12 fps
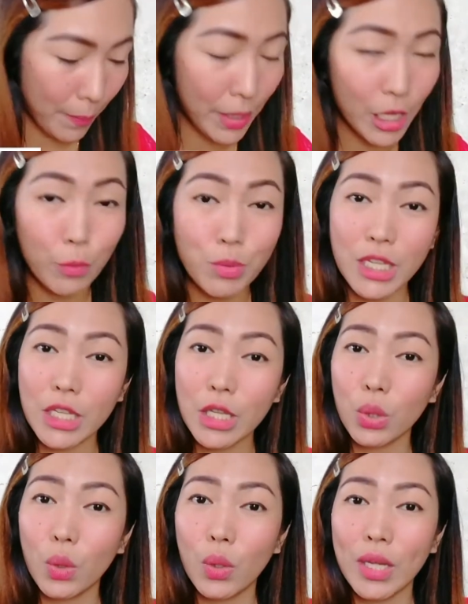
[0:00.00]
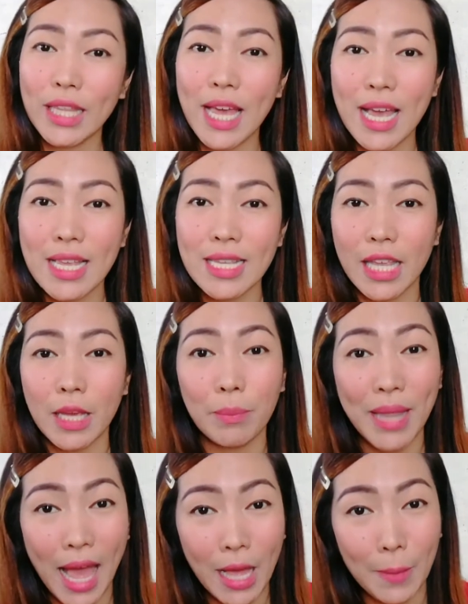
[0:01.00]
makeup set na to, it has a
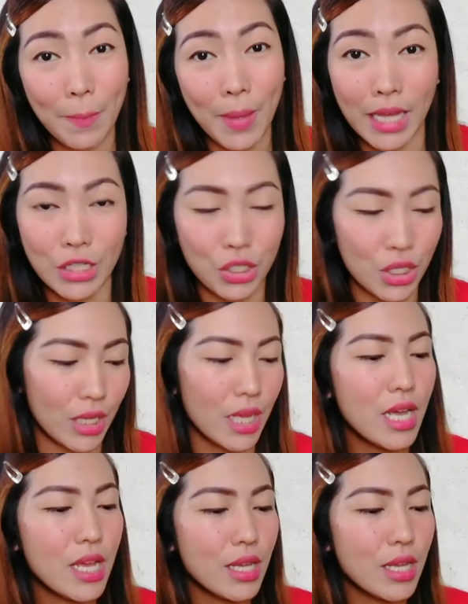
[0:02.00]
black packaging.